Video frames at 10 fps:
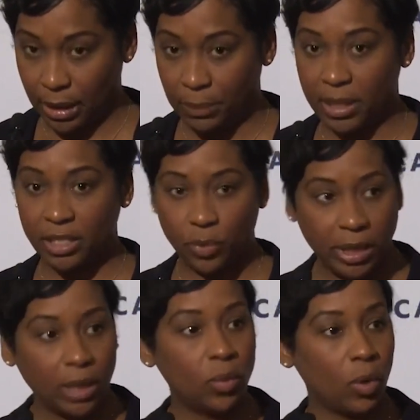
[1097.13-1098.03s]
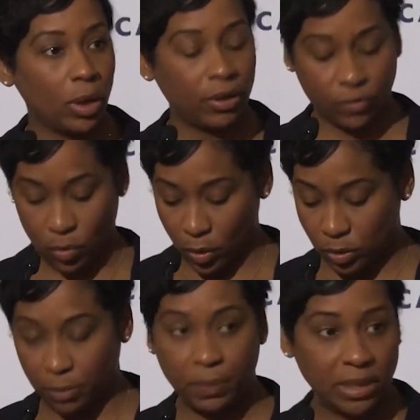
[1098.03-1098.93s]
Because we can work, of course,
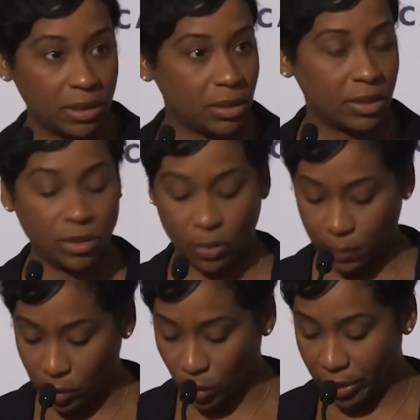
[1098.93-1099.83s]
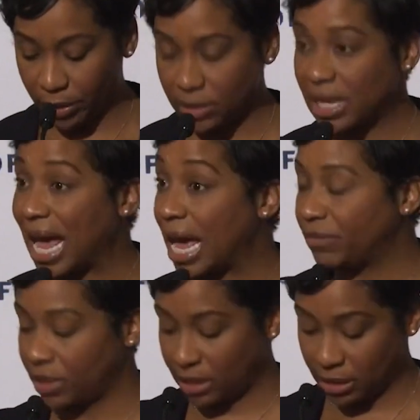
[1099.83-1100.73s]
with businesses, employers,
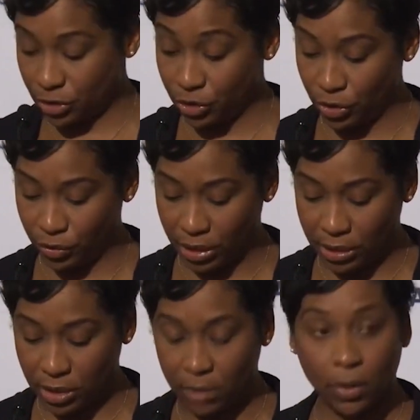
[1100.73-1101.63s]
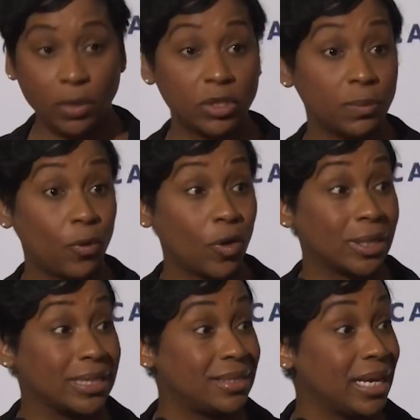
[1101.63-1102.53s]
advocates, unions, and most
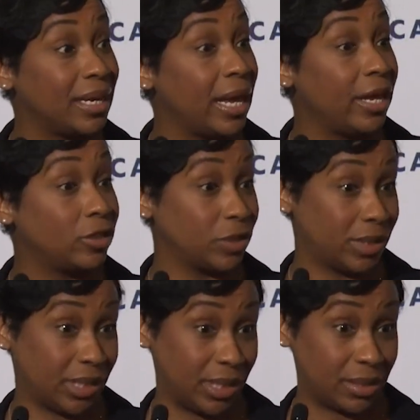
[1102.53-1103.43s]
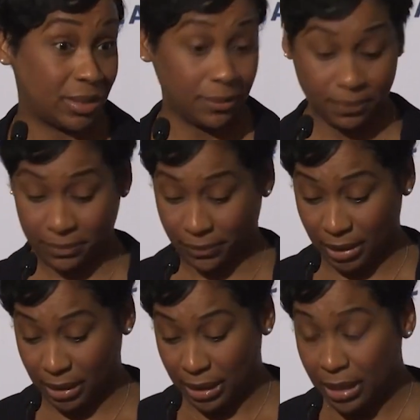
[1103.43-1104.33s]
importantly, state agencies
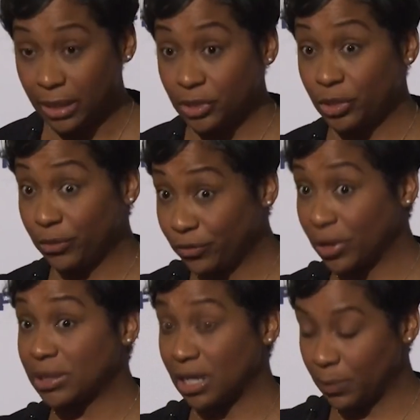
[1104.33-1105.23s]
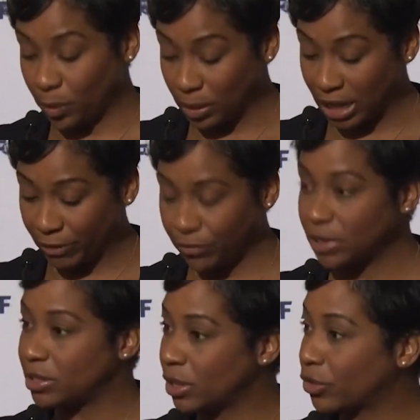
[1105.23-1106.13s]
to, for example,
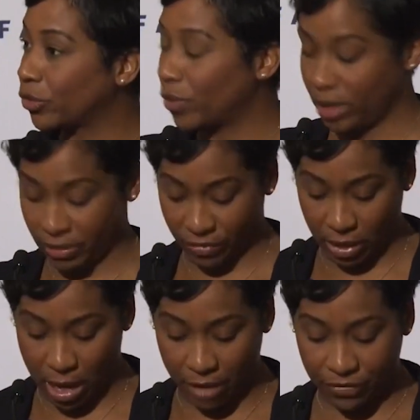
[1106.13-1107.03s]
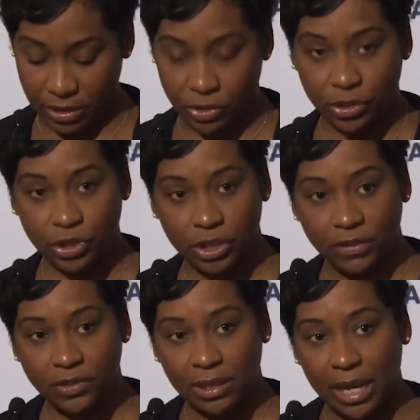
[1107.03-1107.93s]
leverage the authority of the office to
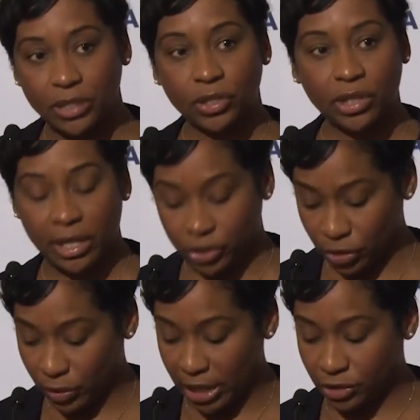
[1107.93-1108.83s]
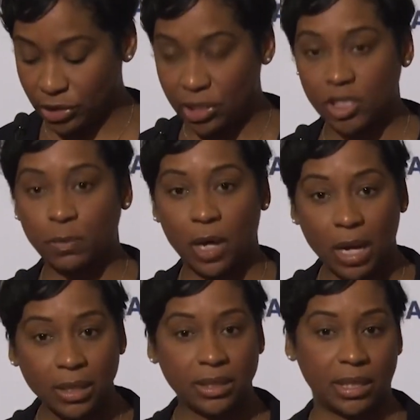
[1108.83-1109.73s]
shift an educational agency's
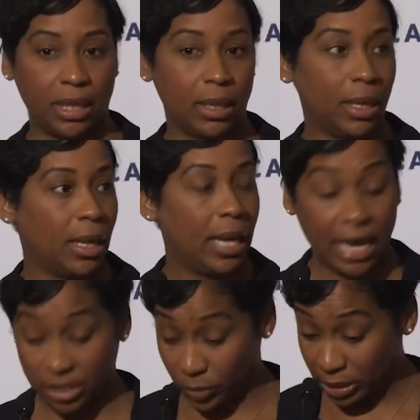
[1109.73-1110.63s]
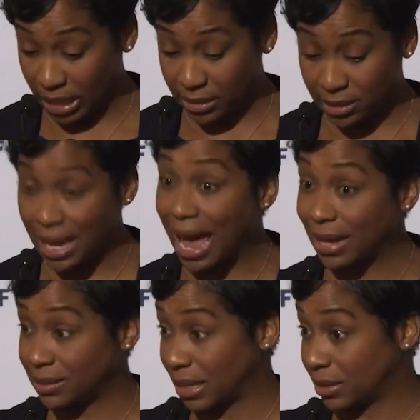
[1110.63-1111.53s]
policy as it relates to
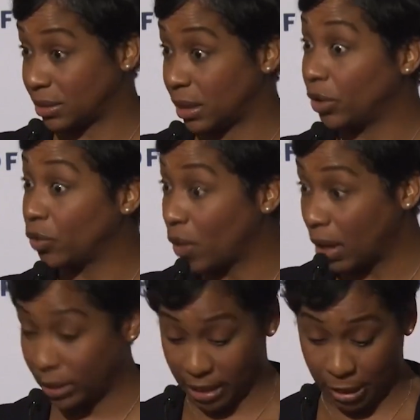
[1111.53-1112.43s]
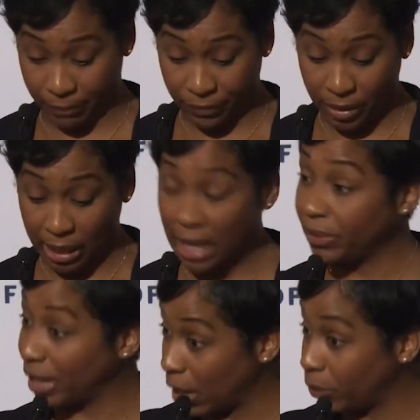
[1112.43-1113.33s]
access and quality and
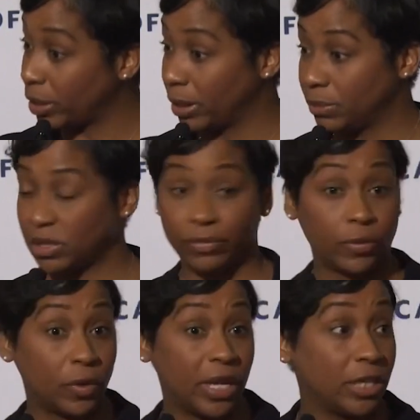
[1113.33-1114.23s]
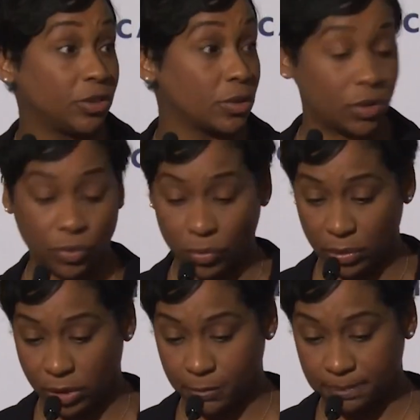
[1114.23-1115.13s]
the outcomes of our vocational
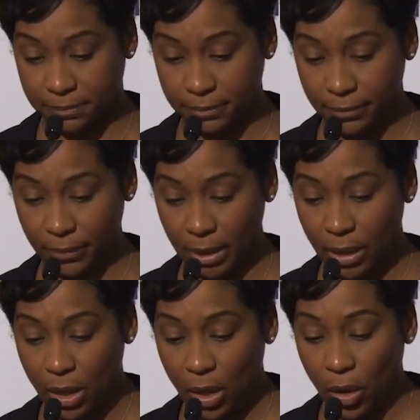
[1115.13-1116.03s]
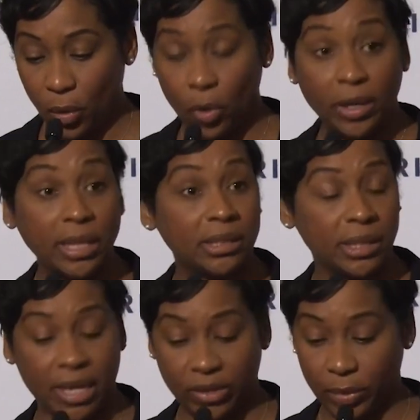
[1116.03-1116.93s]
schools. Working
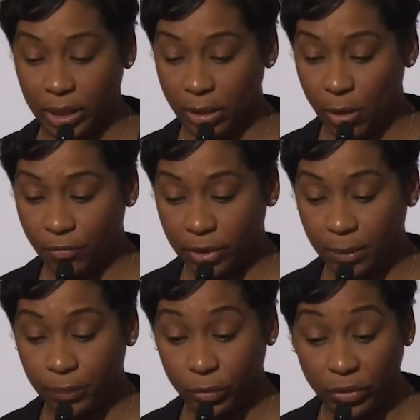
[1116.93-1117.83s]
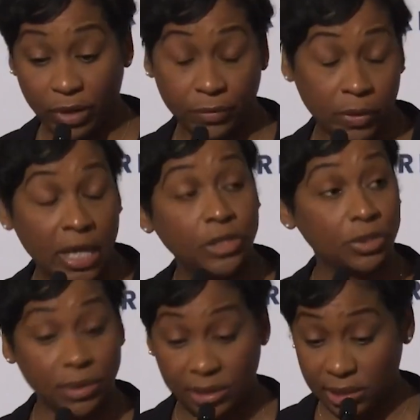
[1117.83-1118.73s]
together, we can hopefully improve our
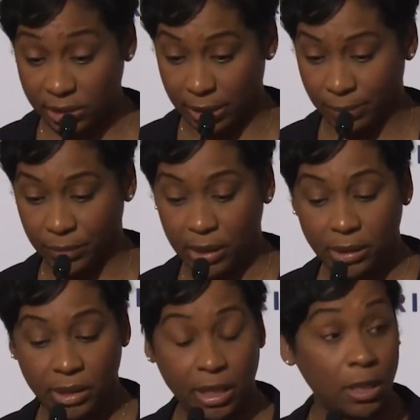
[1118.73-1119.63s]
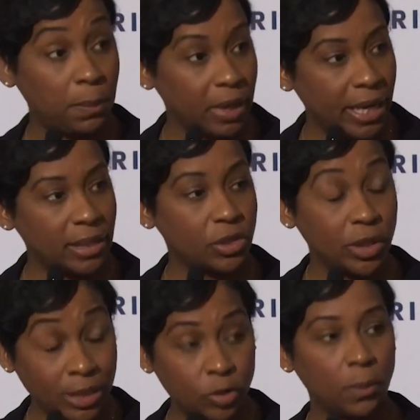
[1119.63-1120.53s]
vocational system to get
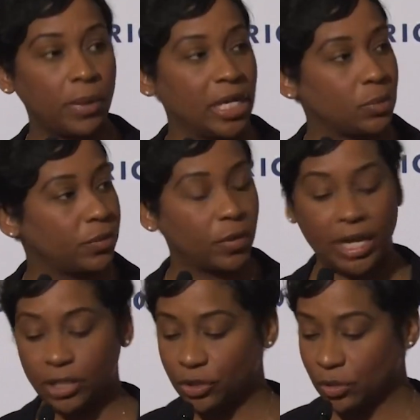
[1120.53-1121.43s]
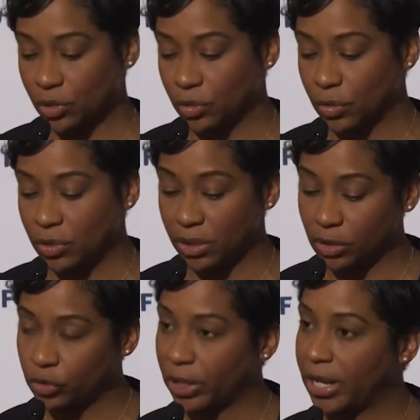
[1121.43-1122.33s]
to a place where vocational schools and the
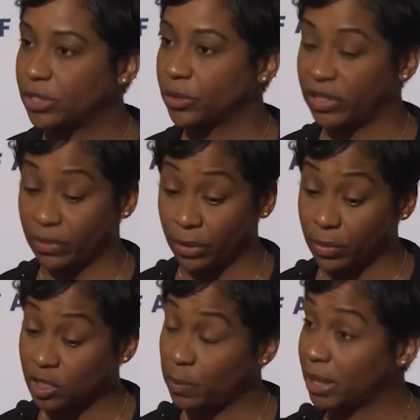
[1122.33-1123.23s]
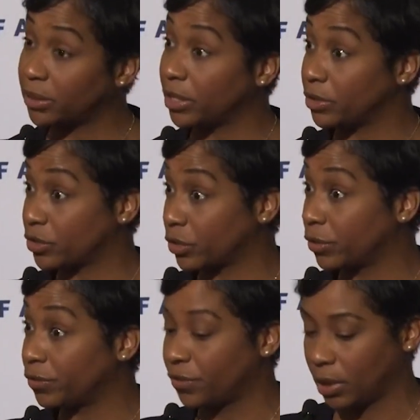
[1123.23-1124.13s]
trades are given the respect they
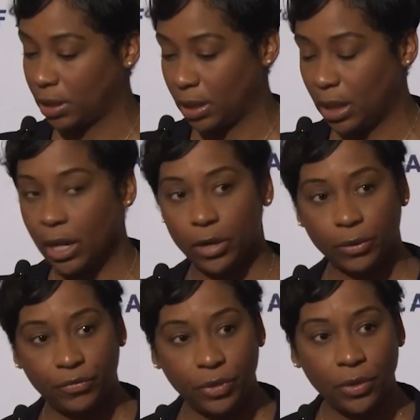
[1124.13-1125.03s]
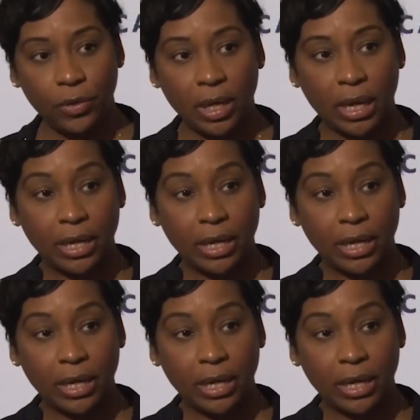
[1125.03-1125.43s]
deserve and are viewed